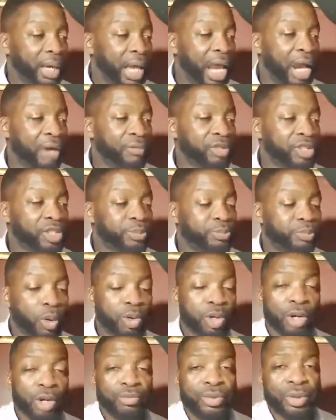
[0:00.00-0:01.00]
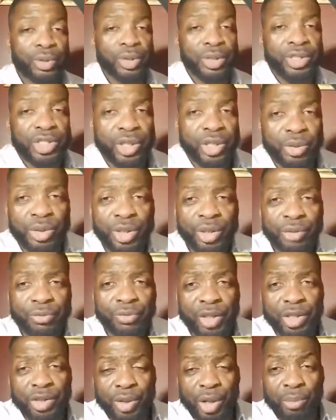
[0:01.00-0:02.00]
Aaron spoke over the children of
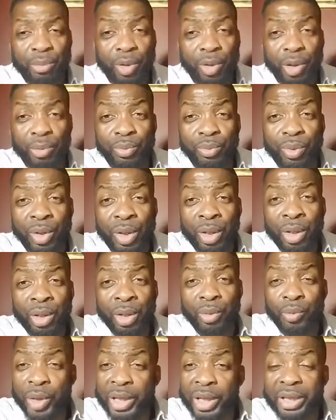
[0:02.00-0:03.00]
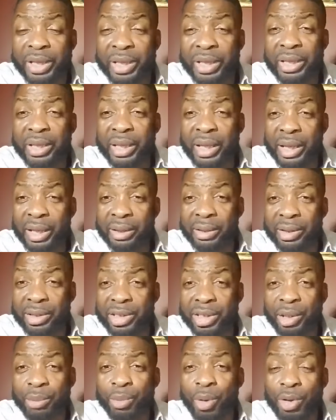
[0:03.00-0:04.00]
Israel. I'm going to read it in
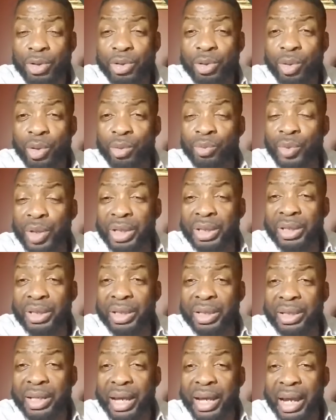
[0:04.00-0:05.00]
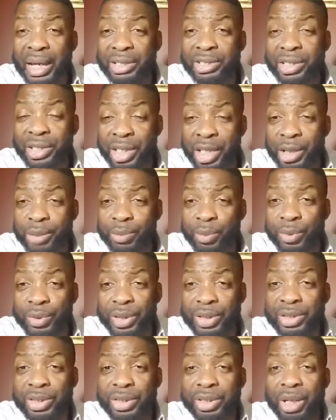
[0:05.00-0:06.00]
English, and I'm also going to read it in ancient Hebrew.
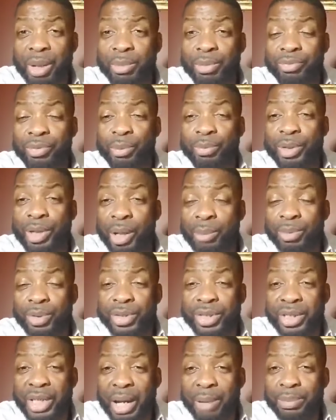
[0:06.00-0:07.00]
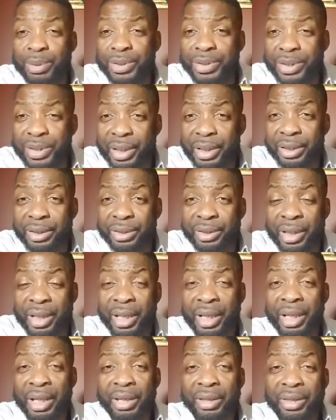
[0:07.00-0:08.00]
This is coming from Numbers chapter 6.
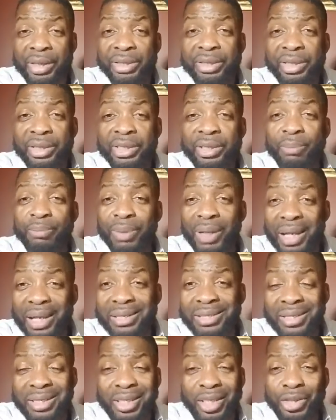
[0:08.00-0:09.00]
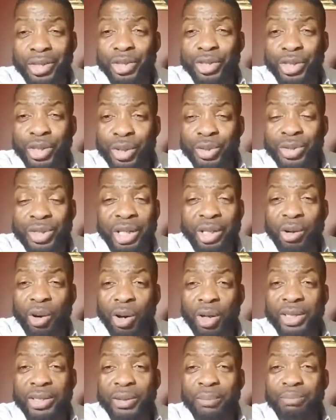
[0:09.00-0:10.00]
This is the blessing. In the church, they
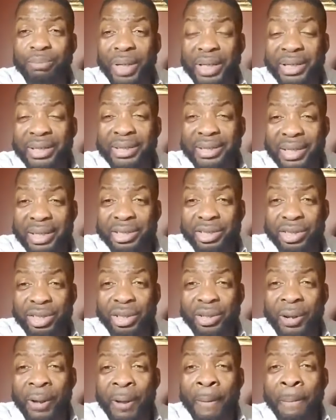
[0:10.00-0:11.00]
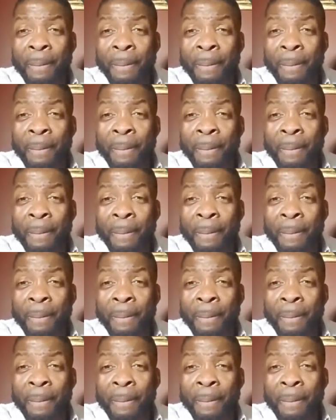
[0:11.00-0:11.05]
call it the benediction.